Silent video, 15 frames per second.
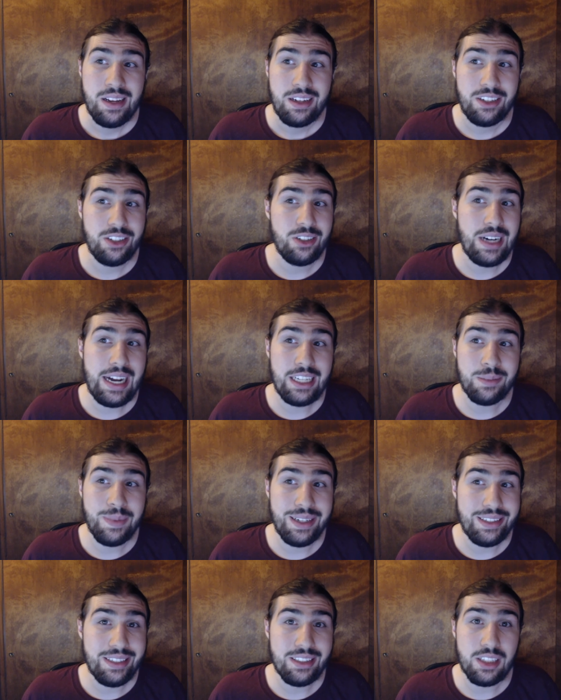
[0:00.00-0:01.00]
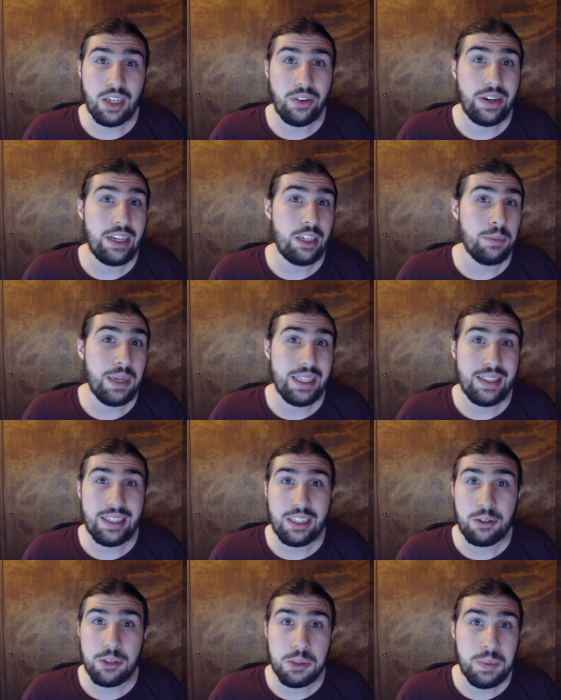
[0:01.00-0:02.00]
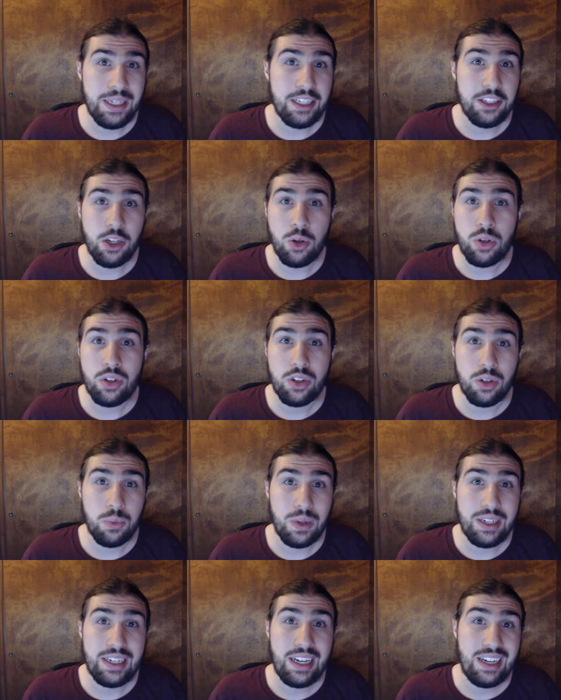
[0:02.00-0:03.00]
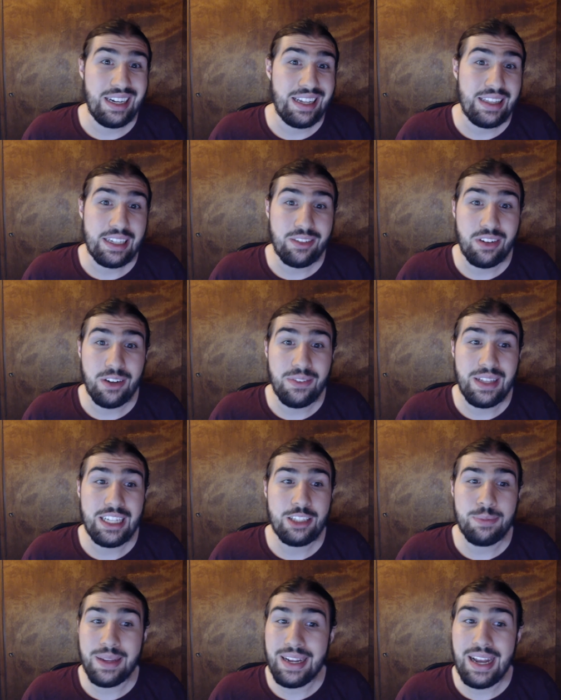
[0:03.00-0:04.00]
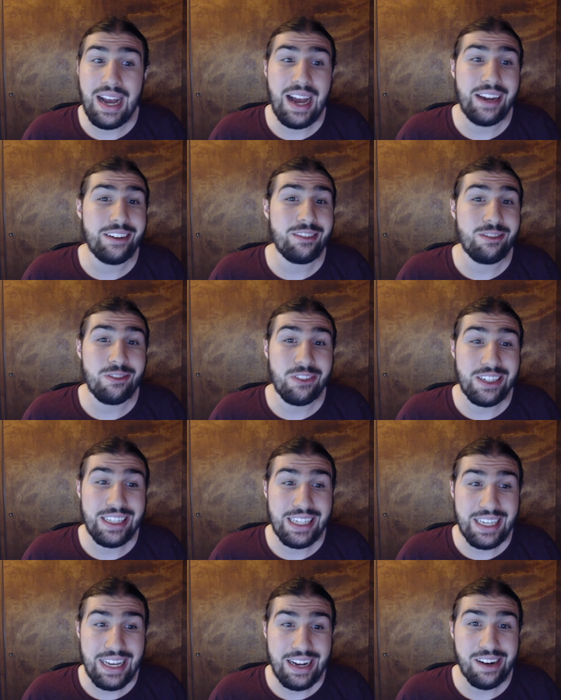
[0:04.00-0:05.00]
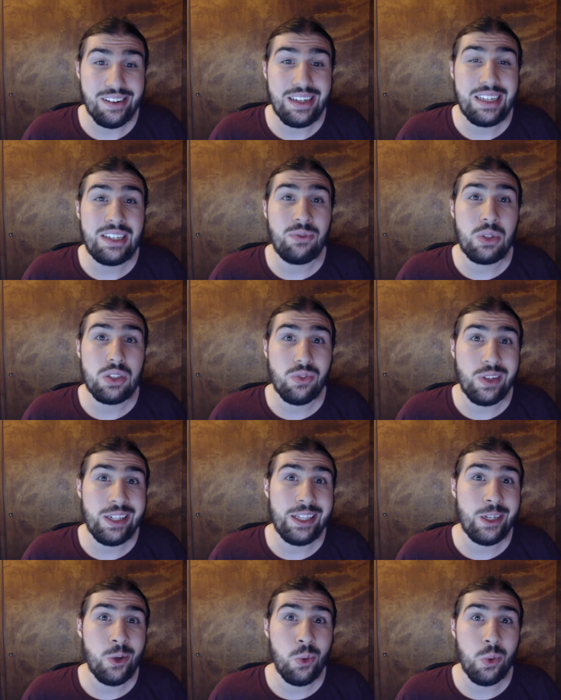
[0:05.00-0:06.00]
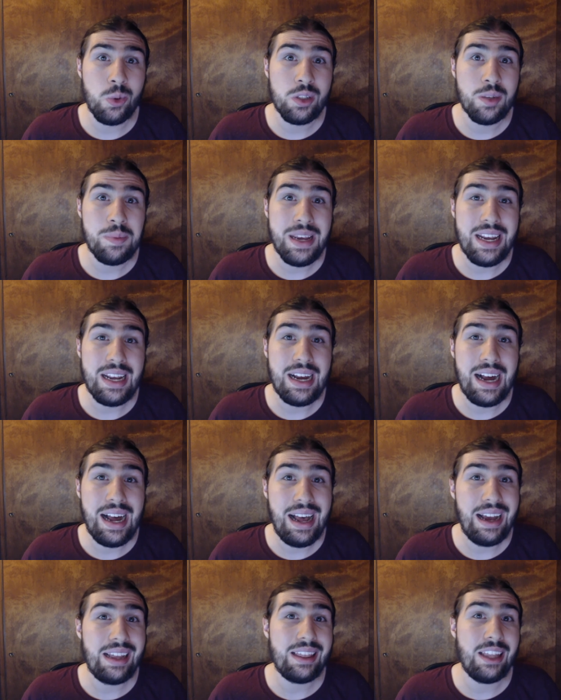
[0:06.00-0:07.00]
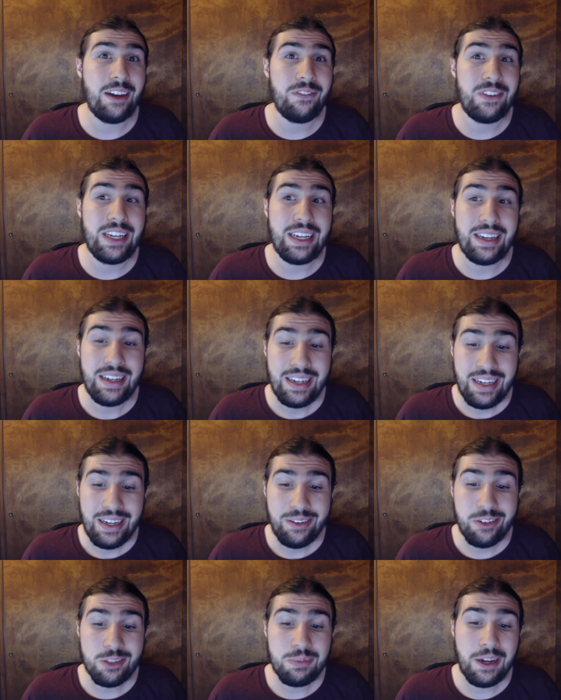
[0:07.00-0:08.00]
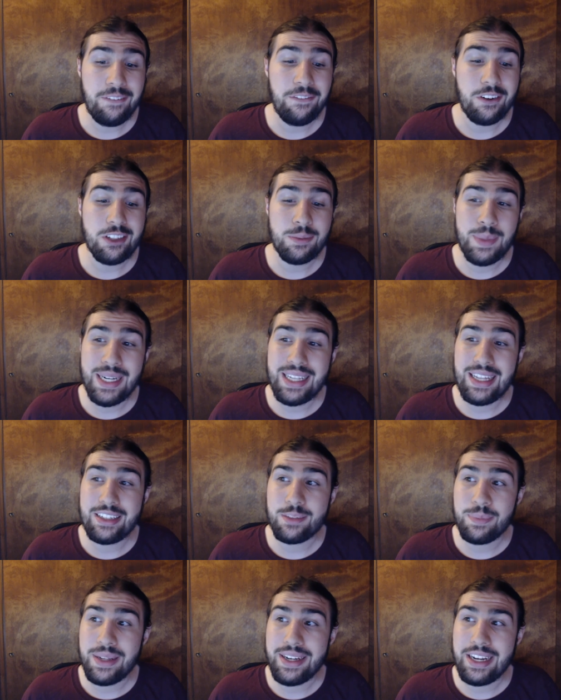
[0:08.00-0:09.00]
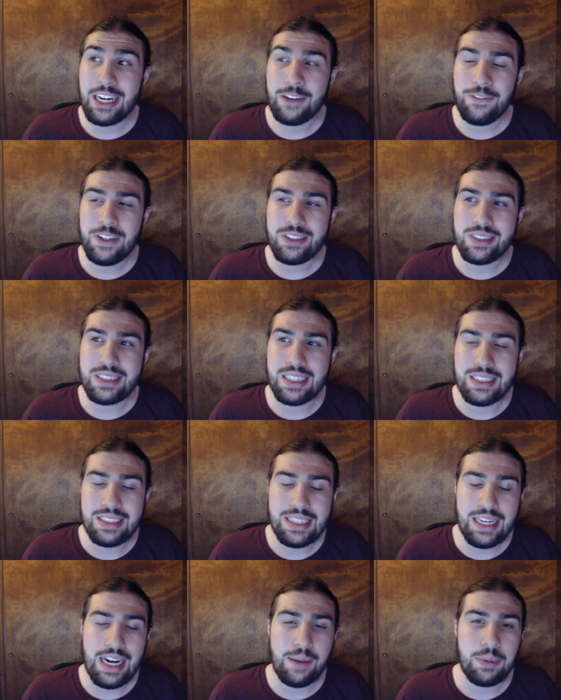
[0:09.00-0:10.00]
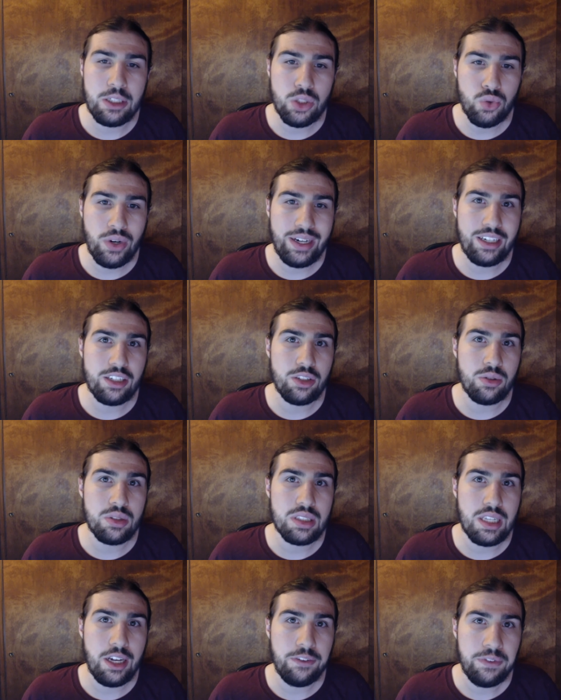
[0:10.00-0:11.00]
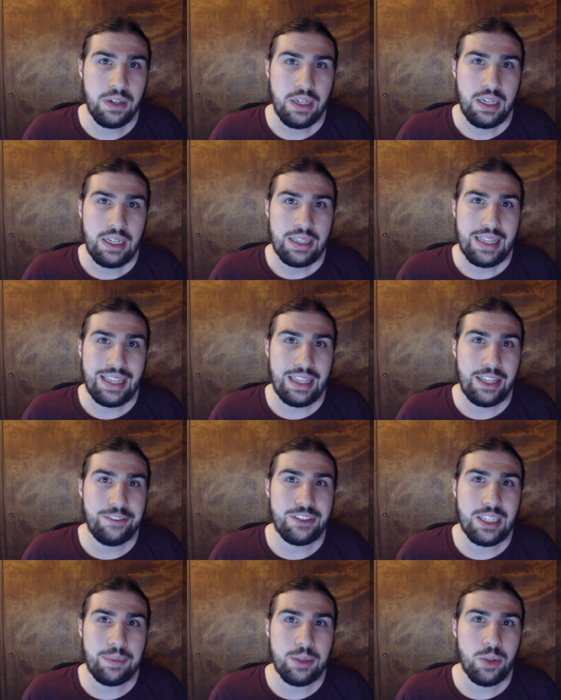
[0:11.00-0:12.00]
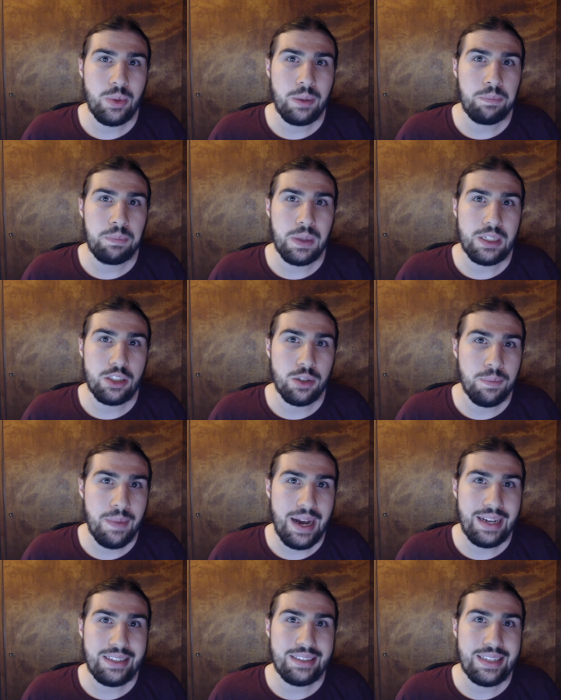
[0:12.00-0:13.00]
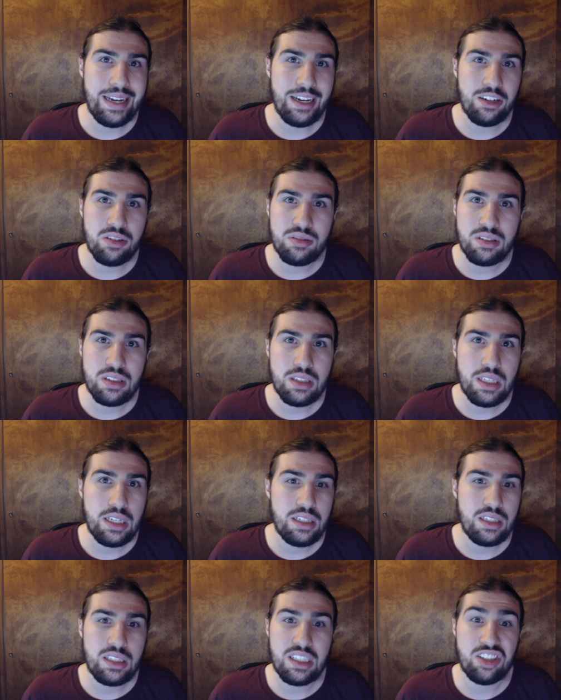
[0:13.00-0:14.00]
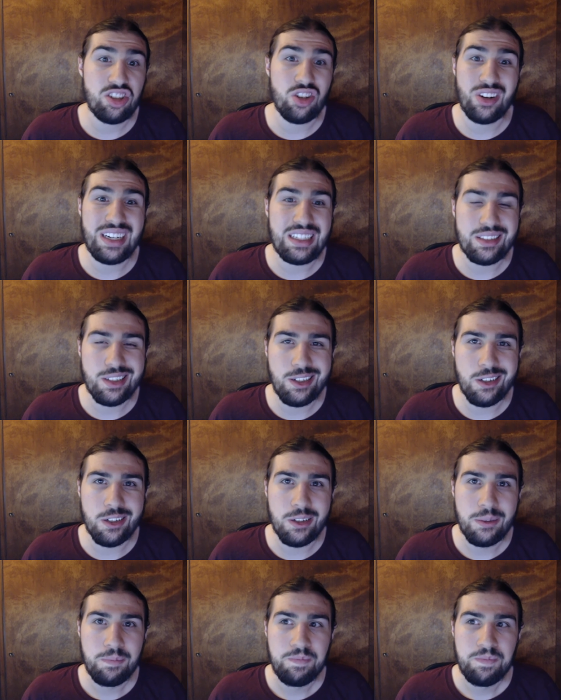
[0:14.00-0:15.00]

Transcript: You guys might disagree, you might think it was mediocre or whatnot, not that great Let's Play. I don't really care. It was really cool to me. I loved it. It was my first big Let's Play, and I feel since then I've been trying to do stuff that lives up to it, but to my standards, they just aren't as good.